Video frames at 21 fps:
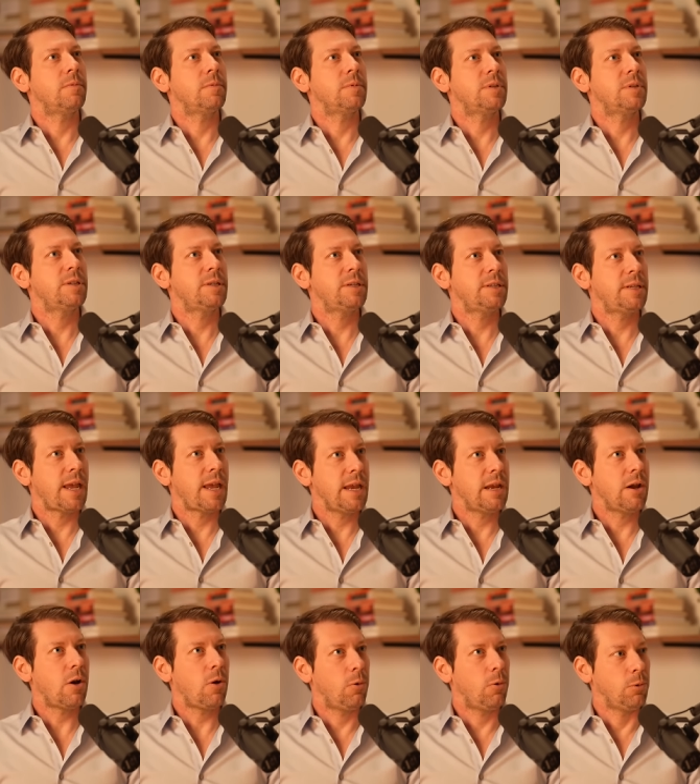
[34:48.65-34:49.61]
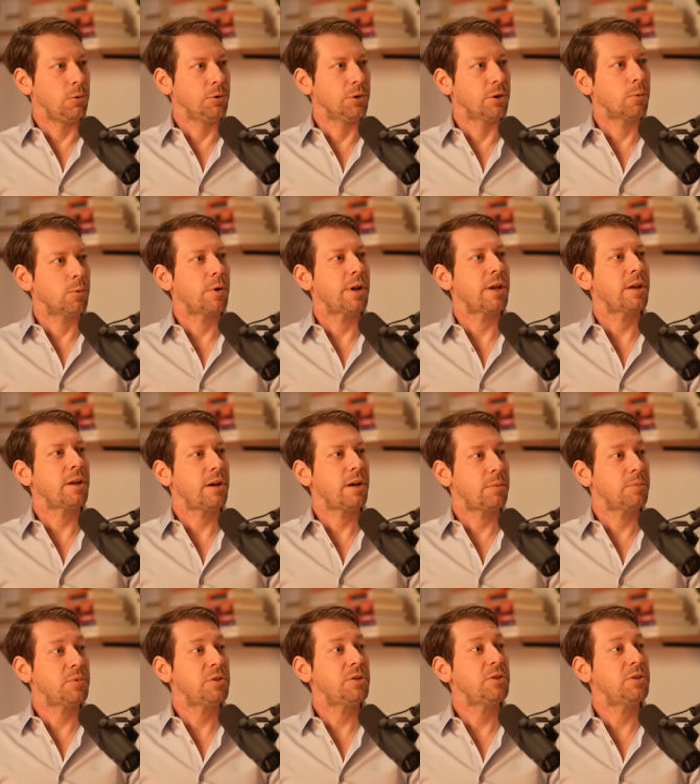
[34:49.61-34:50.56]
stakeholder when it
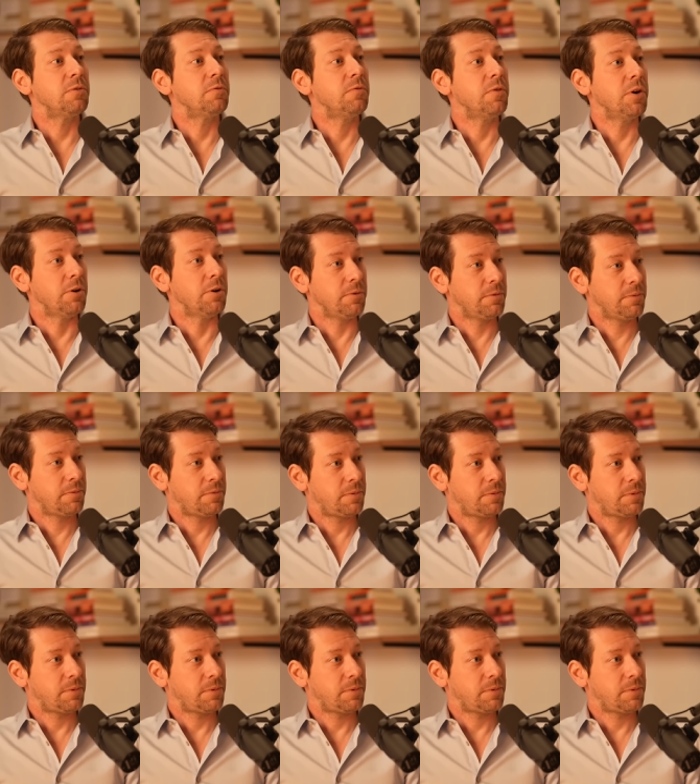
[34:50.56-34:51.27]
comes to vote